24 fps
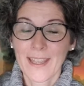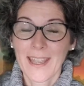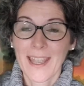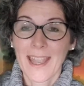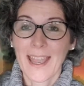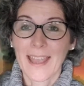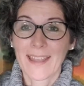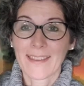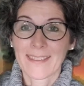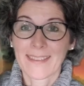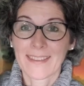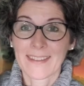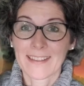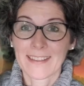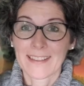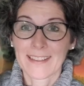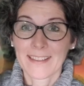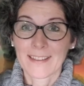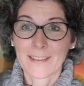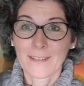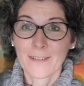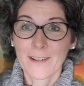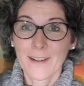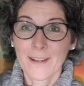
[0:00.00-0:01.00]
and the
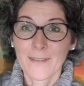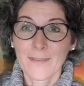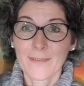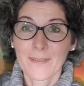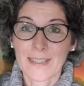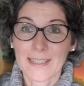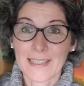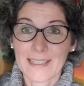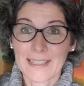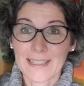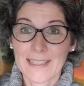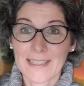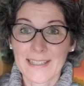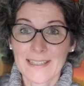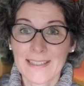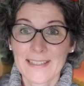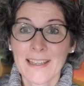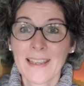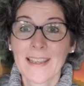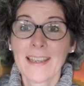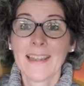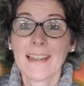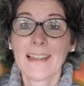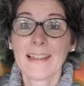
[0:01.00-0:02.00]
digraph is
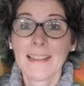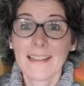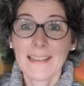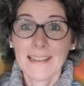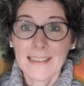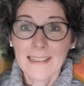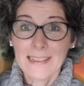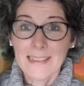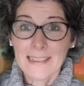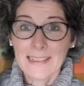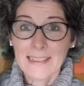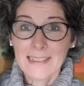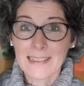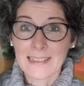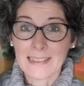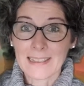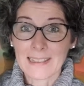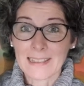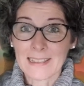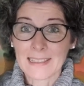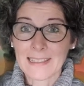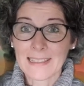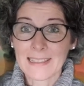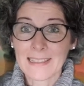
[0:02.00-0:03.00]

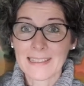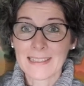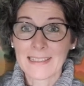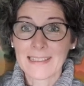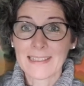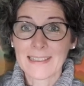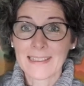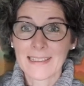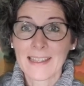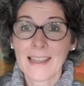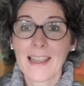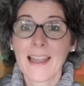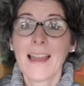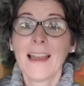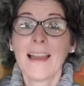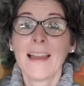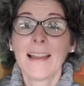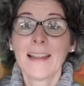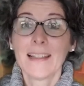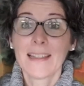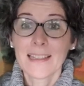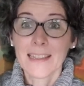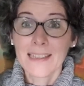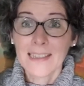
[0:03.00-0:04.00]
ool,
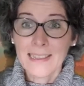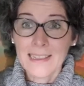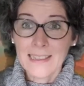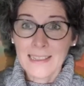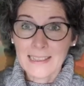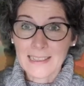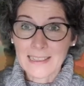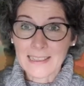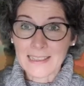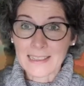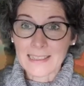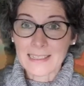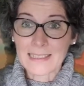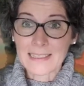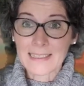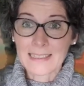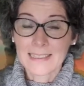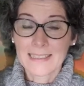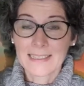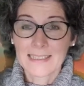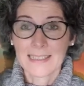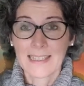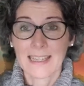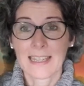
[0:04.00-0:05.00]
ool.
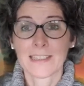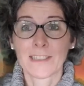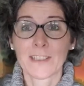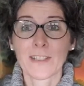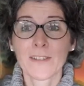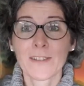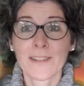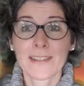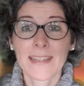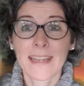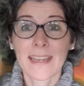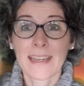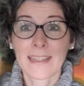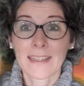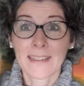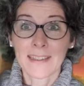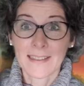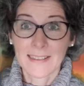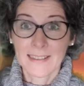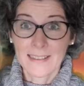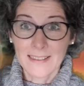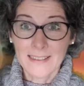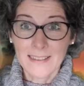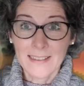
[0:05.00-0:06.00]
Can you say
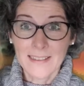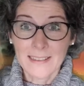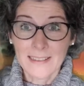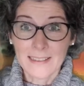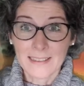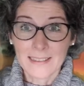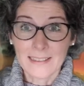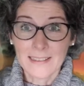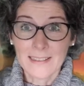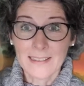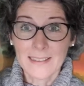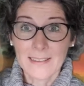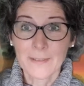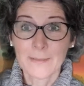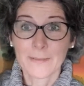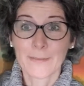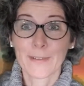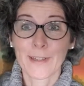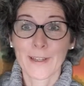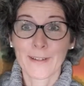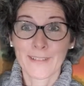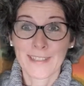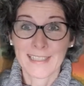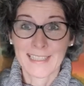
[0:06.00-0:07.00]
ool
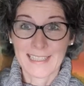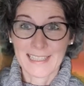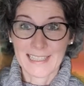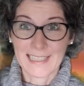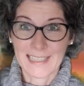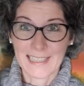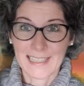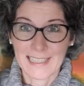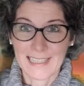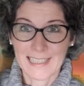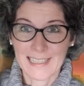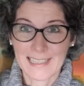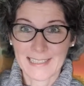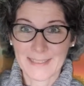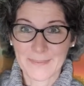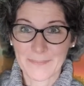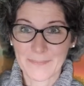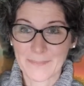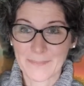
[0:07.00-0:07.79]
very clearly?